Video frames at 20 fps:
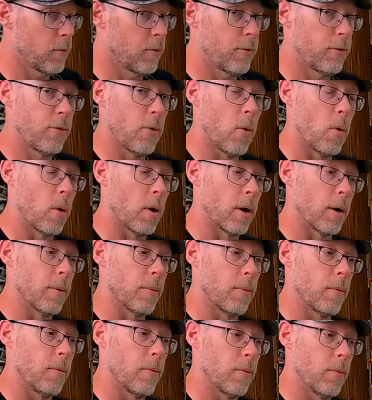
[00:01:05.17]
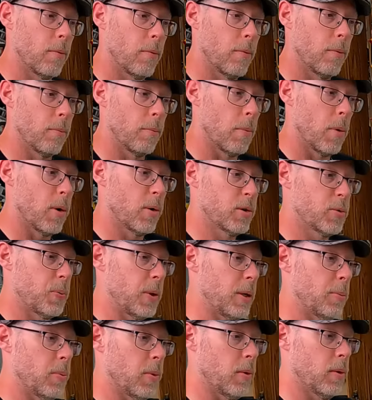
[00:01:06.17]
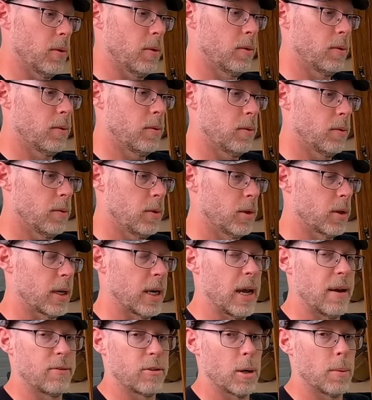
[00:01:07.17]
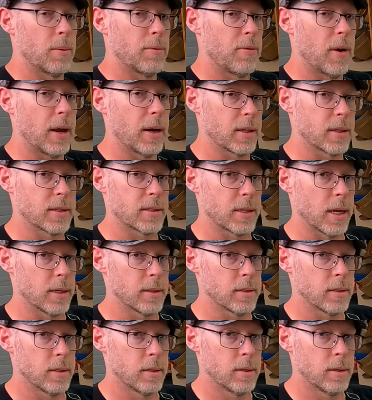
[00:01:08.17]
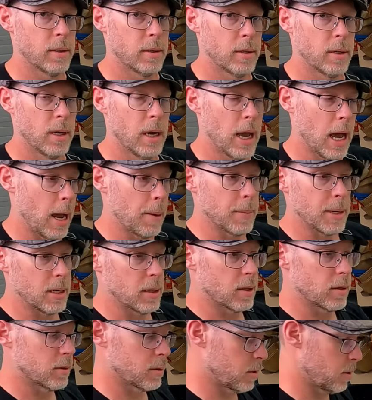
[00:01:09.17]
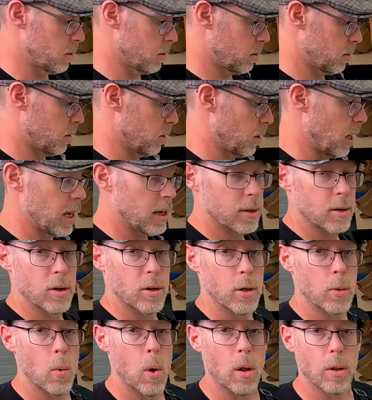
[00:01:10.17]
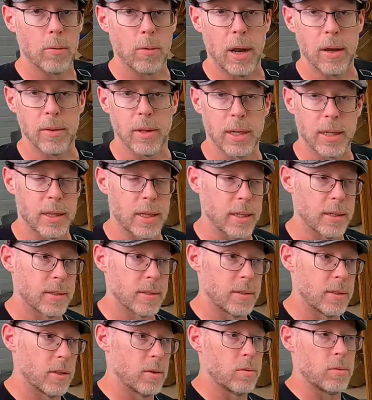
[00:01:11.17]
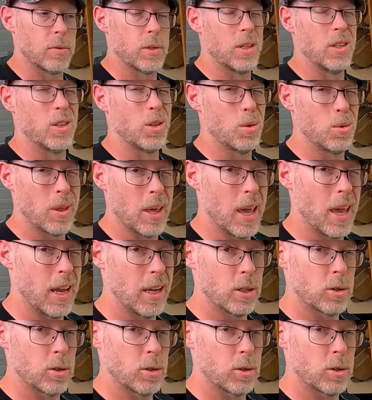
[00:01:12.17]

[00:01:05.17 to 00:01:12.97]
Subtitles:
For most people, you're going to have trouble finding the studs. I mean, you can't turn your wall around like this. You can do the